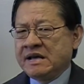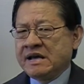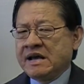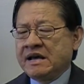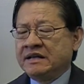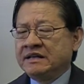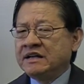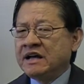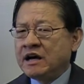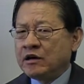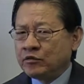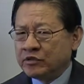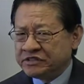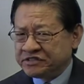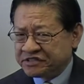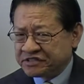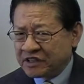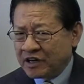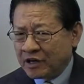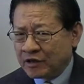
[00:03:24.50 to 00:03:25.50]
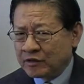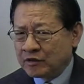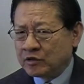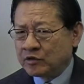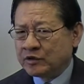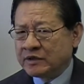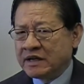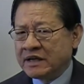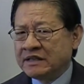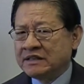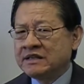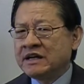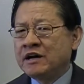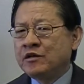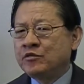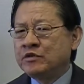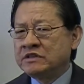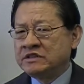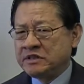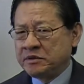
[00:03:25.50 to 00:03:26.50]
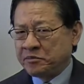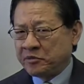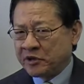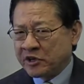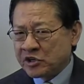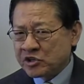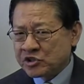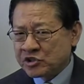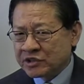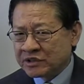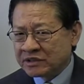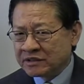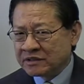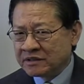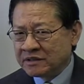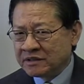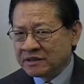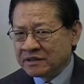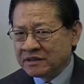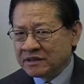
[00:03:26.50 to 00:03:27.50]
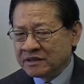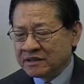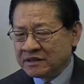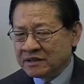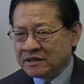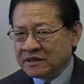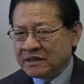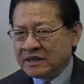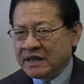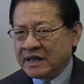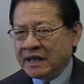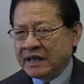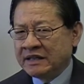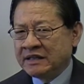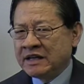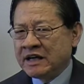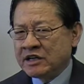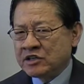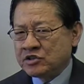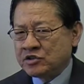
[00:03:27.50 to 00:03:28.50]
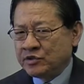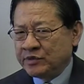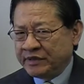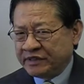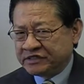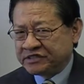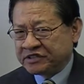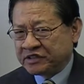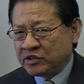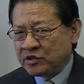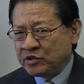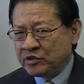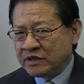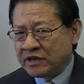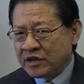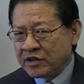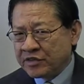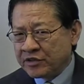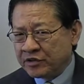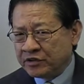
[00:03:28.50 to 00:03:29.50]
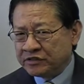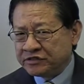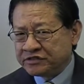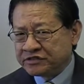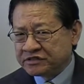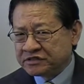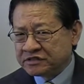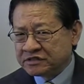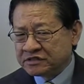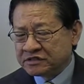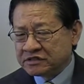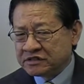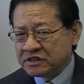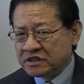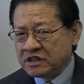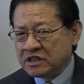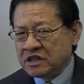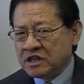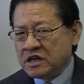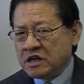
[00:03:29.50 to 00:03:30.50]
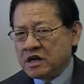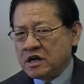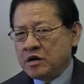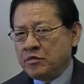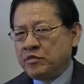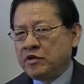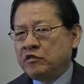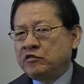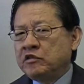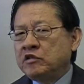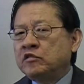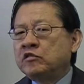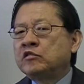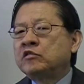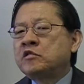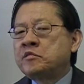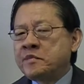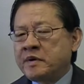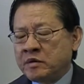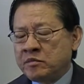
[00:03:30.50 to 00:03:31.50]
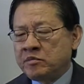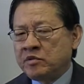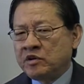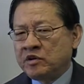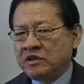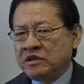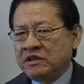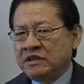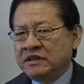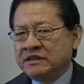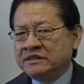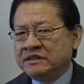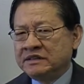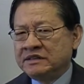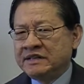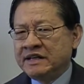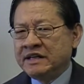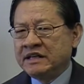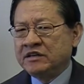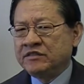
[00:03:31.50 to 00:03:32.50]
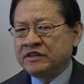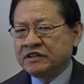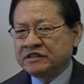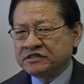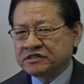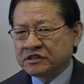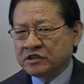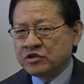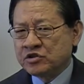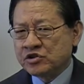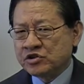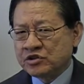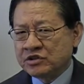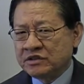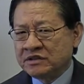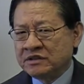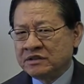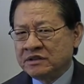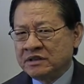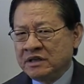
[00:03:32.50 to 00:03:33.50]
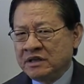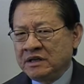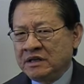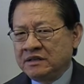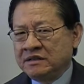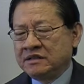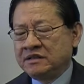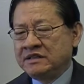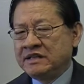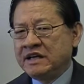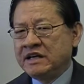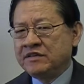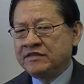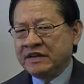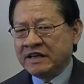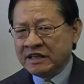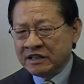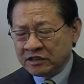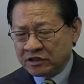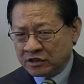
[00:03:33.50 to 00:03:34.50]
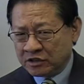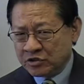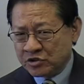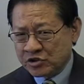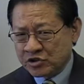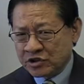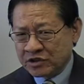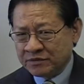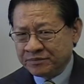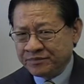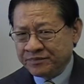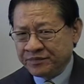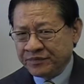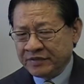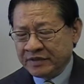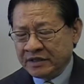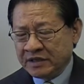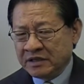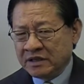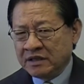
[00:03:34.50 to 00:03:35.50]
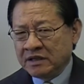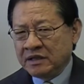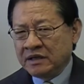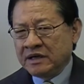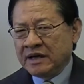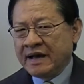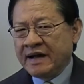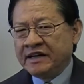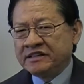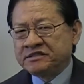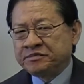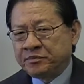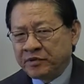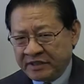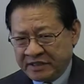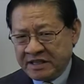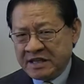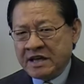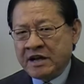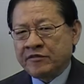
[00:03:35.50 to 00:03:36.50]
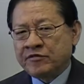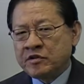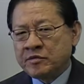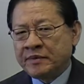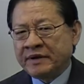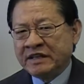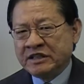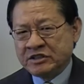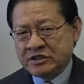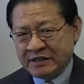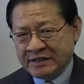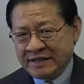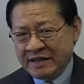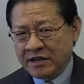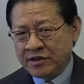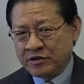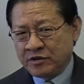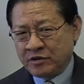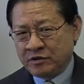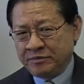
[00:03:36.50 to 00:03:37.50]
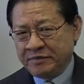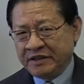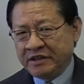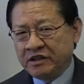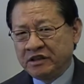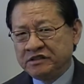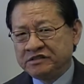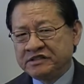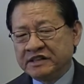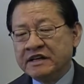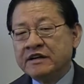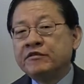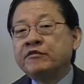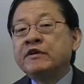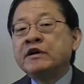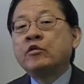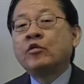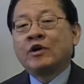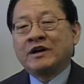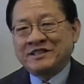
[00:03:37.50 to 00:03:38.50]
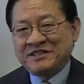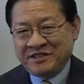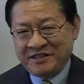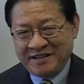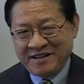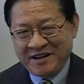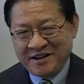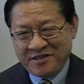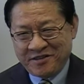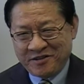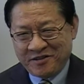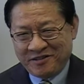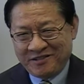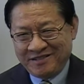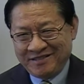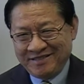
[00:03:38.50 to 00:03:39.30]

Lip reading: and not with sorrow, and not with depression, and not to exclude others, but we will remember the Day of Exclusion, the Day of Inclusion, as bringing everybody together, because if we work together,